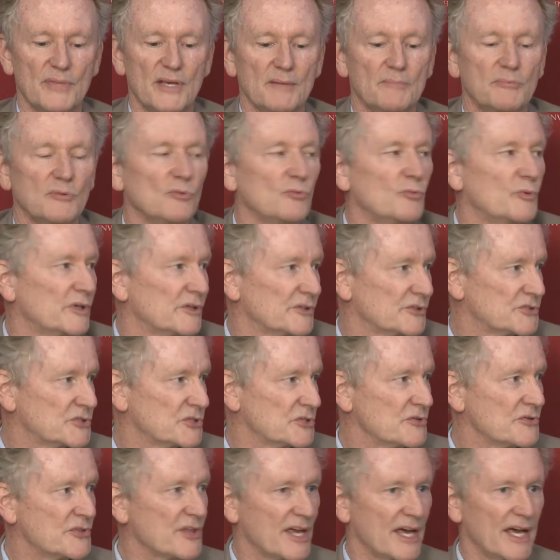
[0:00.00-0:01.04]
people will
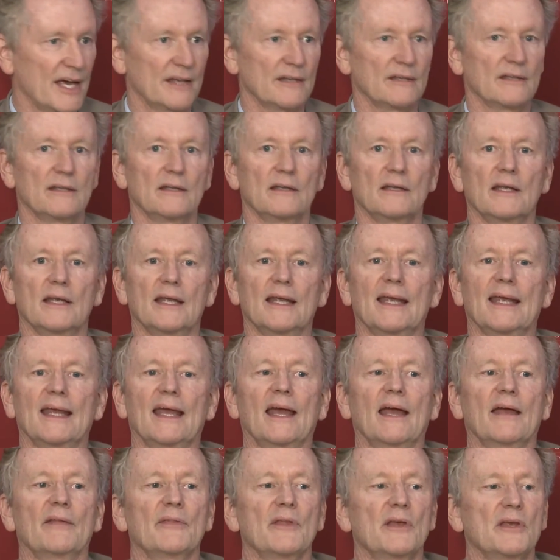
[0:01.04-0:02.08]
do that,
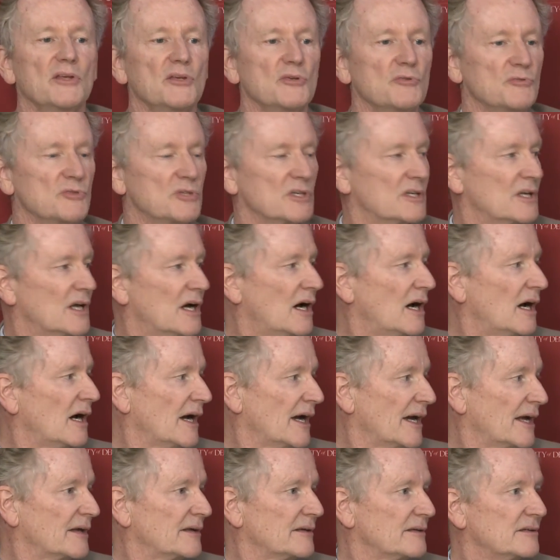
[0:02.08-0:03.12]
and that you
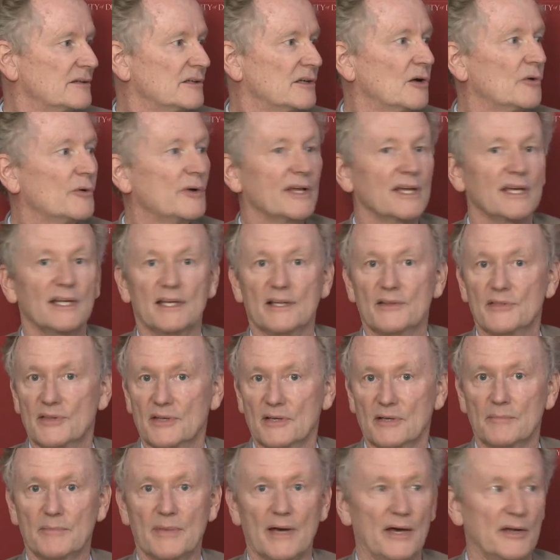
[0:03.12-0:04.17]
deny knowing
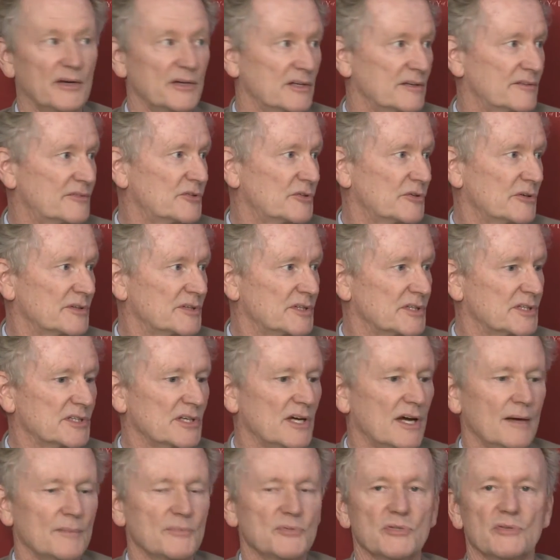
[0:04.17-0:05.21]
anything about it if you're at the
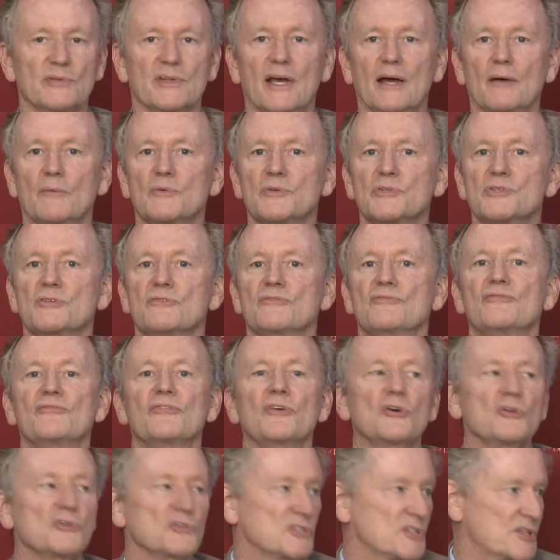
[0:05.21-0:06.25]
top. So that was the
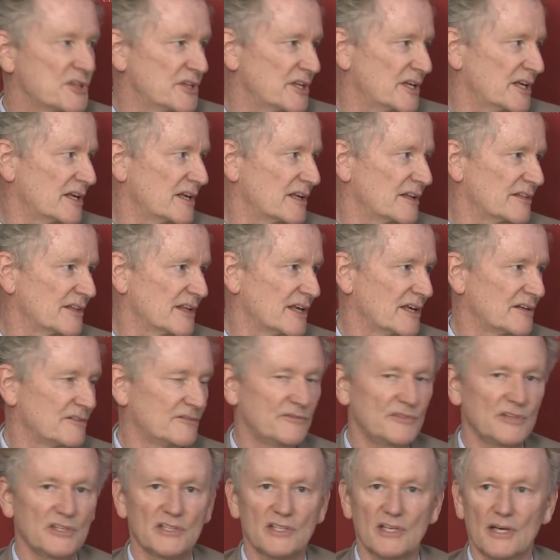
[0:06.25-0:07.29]
first thing that
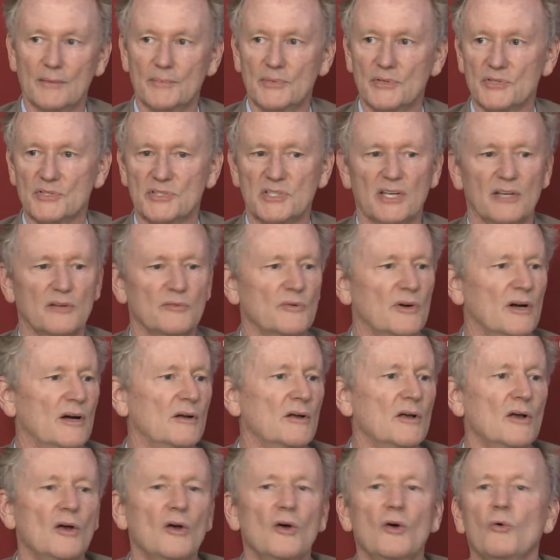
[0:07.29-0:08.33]
VW said,
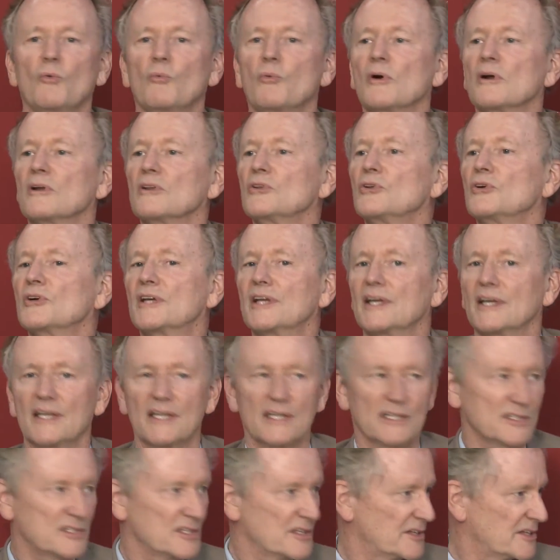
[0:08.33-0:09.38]
well, we're looking
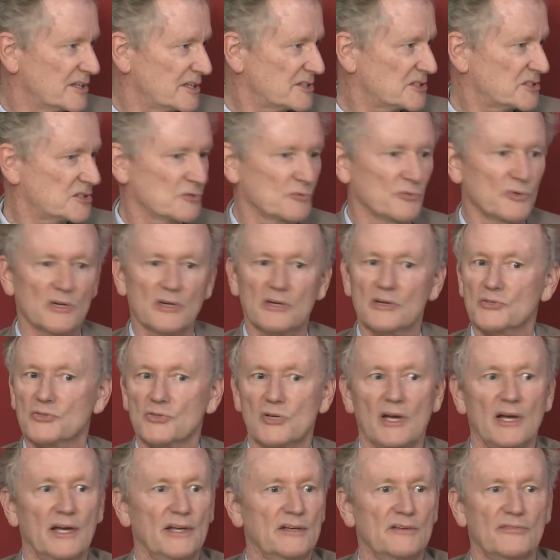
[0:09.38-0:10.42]
into this. We're
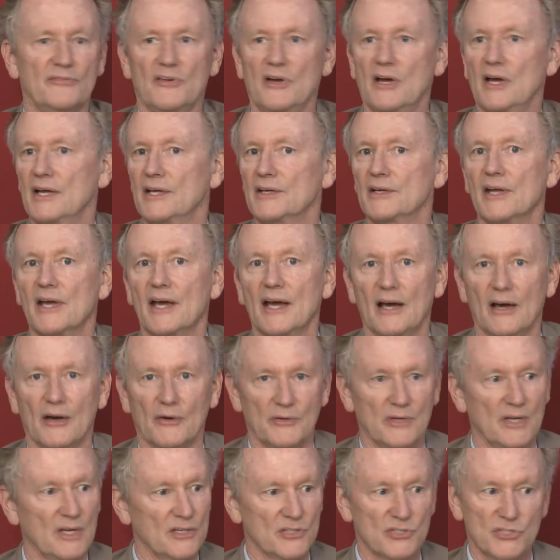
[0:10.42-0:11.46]
trying to find
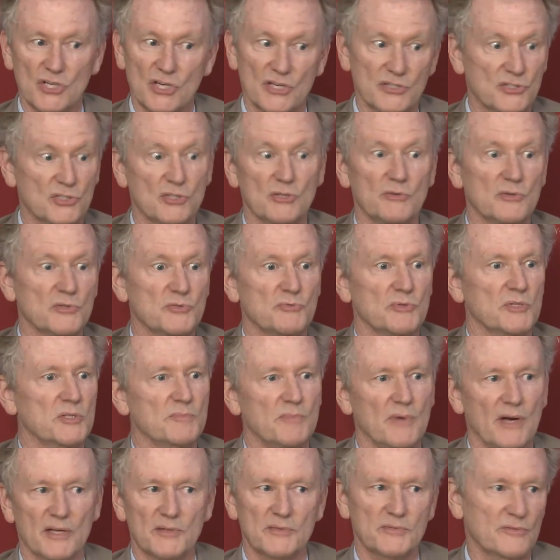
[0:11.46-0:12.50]
out just who is
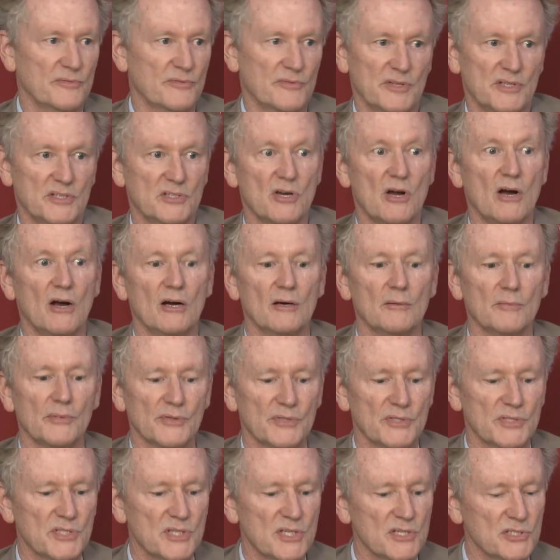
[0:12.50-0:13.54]
responsible for these horrible
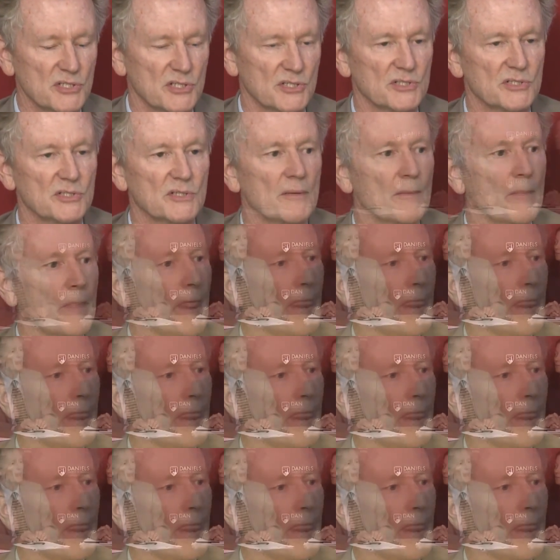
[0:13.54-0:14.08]
decisions.